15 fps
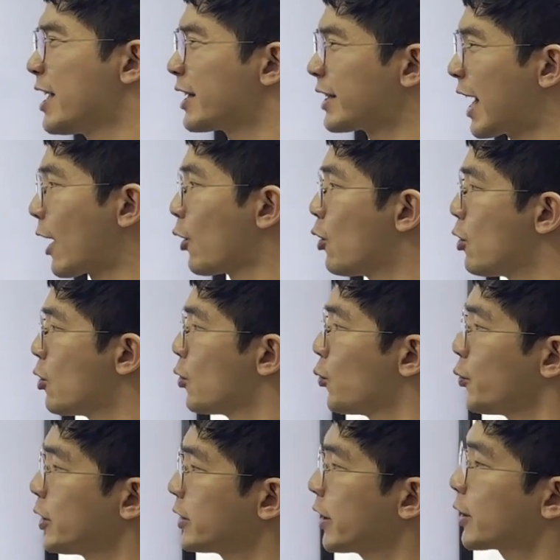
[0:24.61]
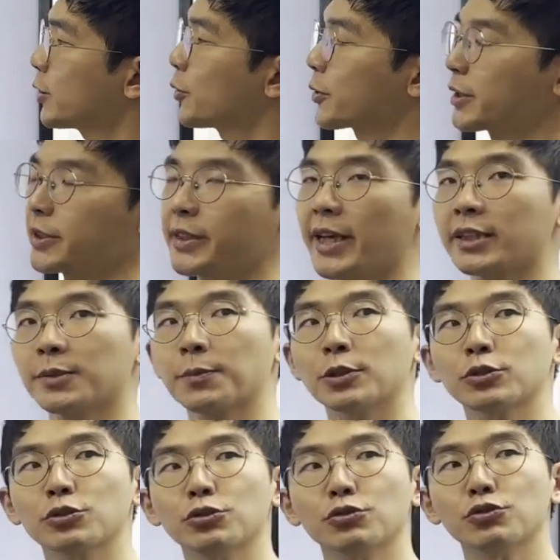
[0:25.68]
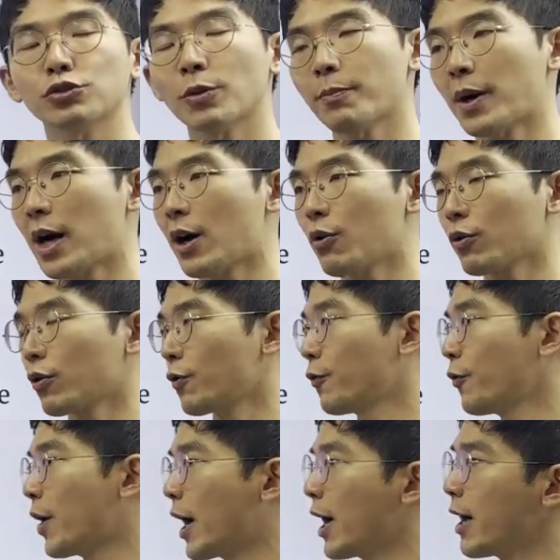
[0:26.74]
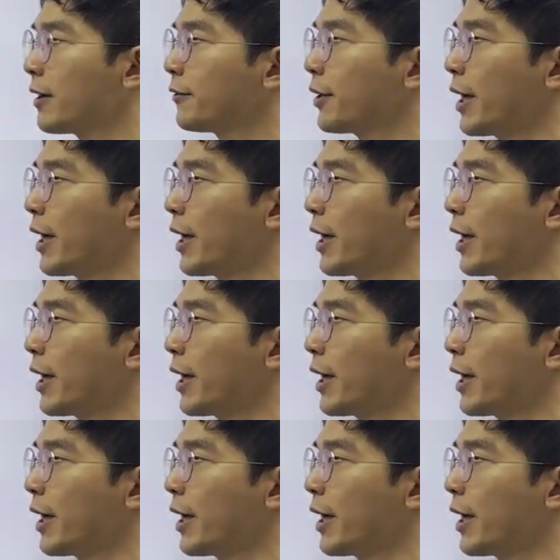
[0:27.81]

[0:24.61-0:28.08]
Now, we take a look at this, x plus 2 to the power of 5,